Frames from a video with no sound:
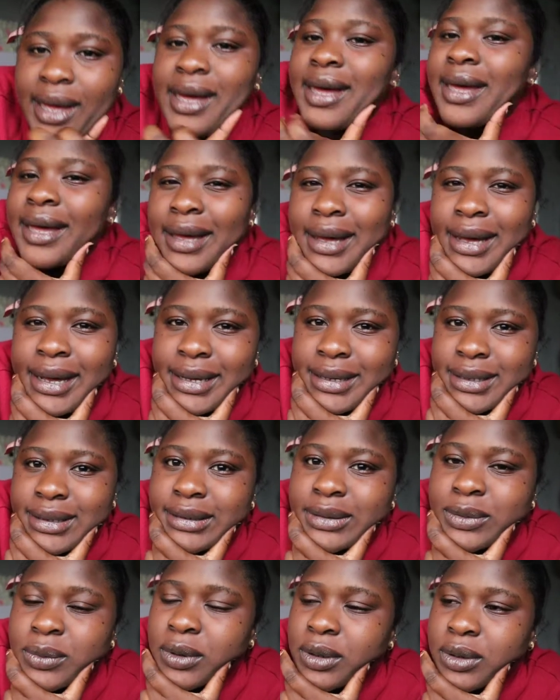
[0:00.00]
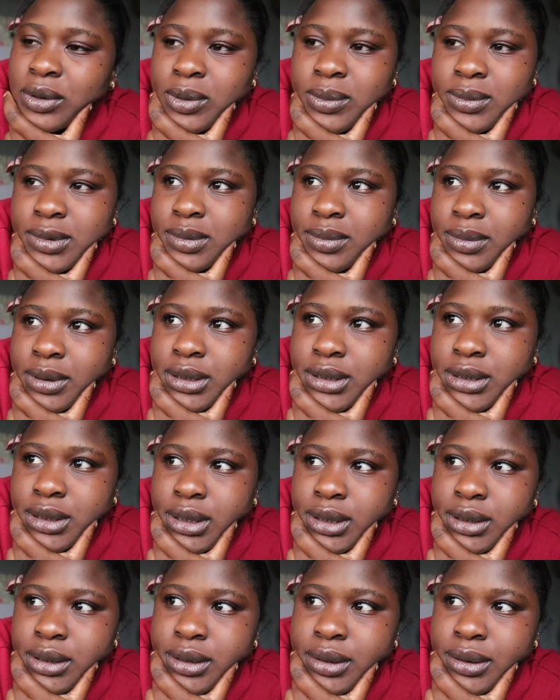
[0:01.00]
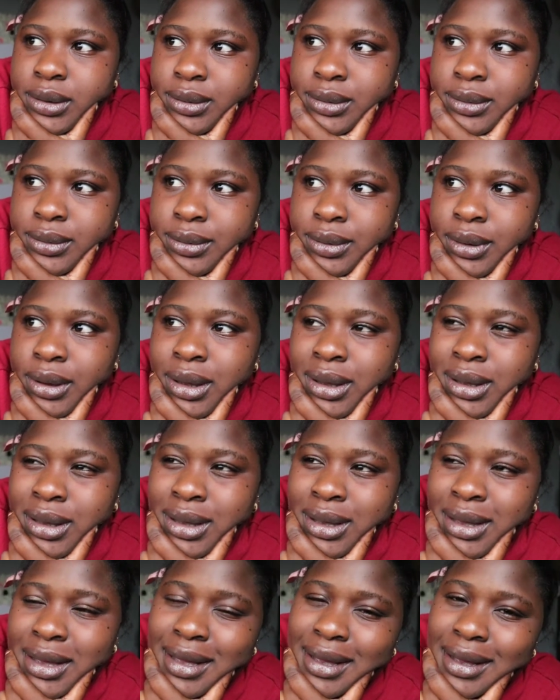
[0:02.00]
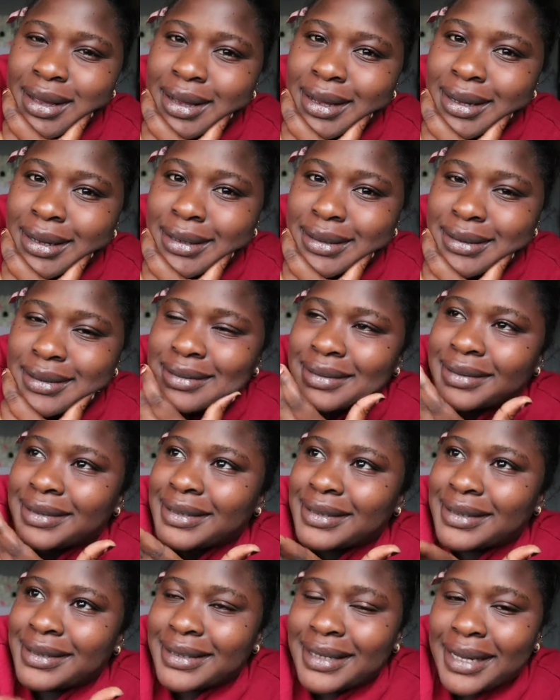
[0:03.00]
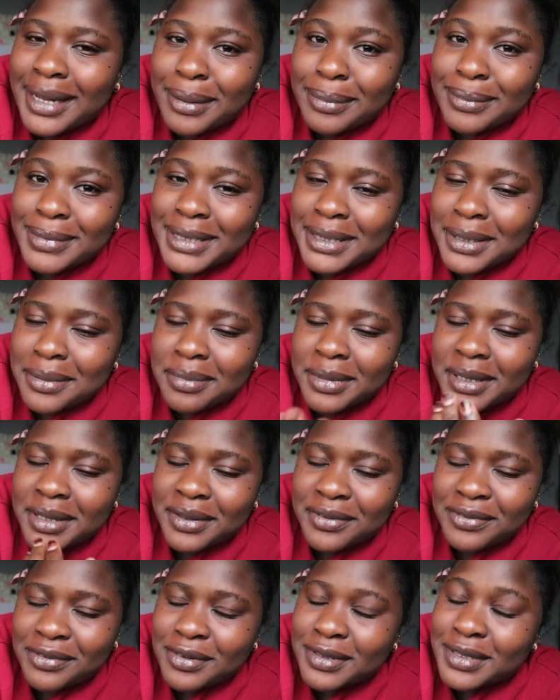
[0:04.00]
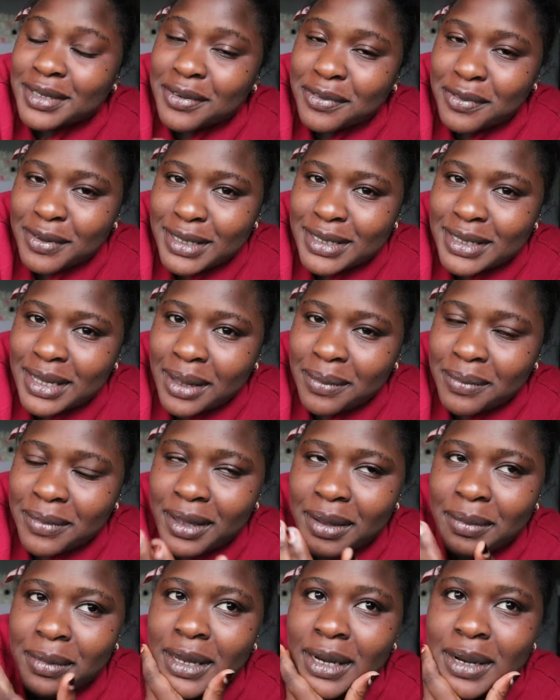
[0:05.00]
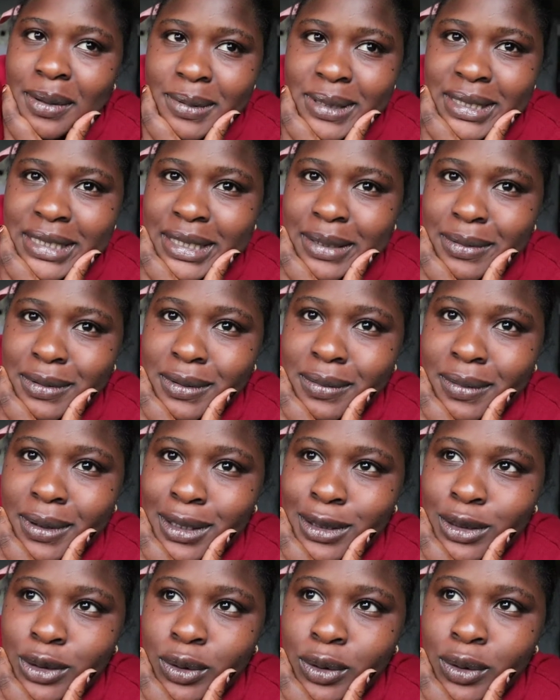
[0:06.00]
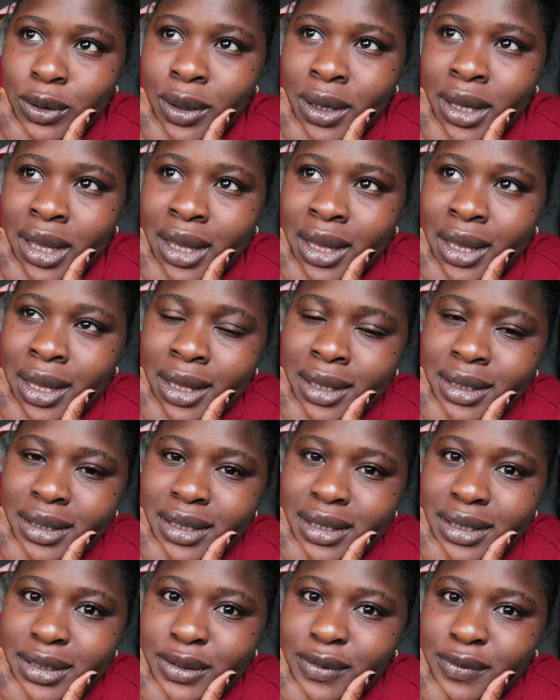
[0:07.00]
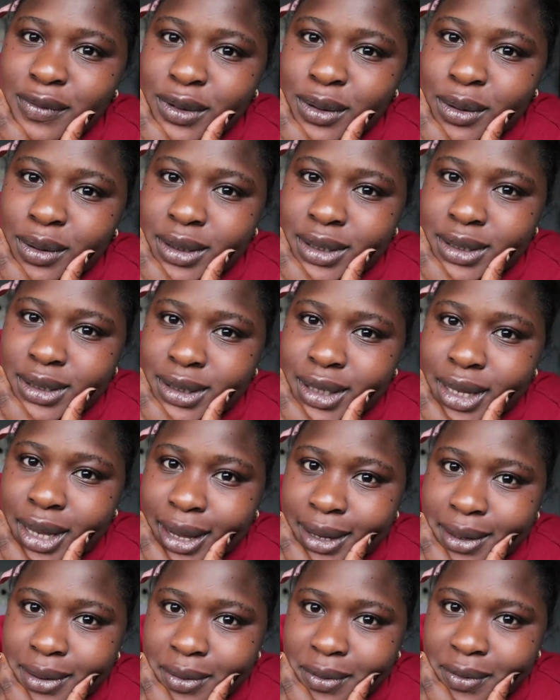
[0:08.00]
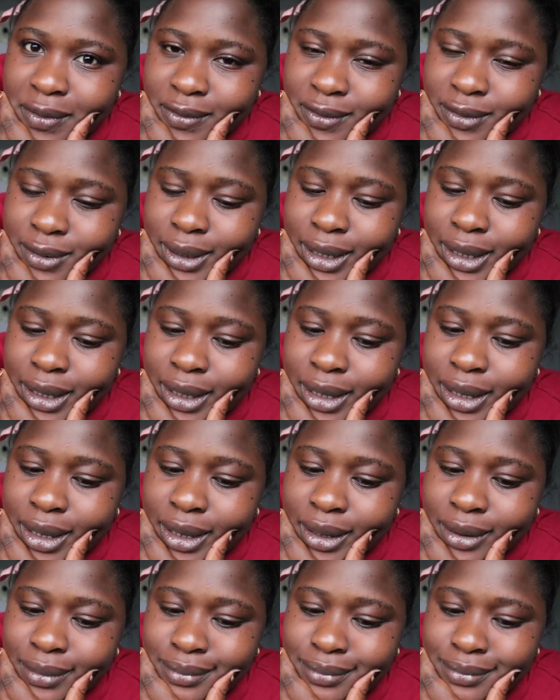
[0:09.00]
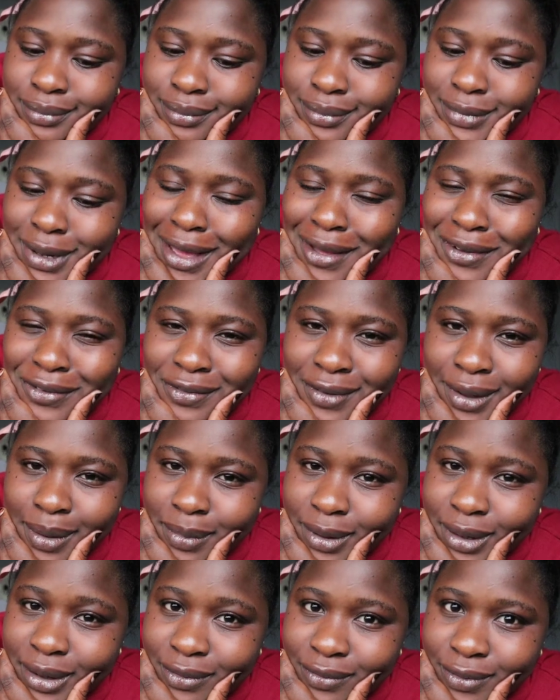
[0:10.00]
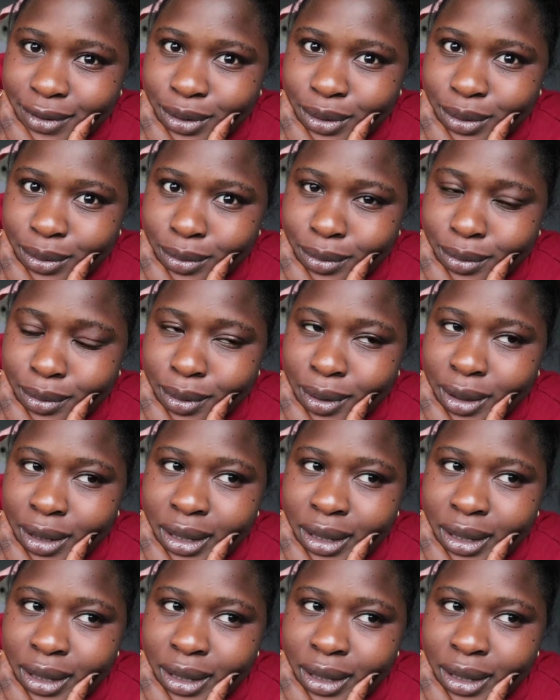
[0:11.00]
Hi guys, welcome to my channel, and I'm Timmy. If it's your first time here, my name is Timmy Banjo. This video is kind of like a family video,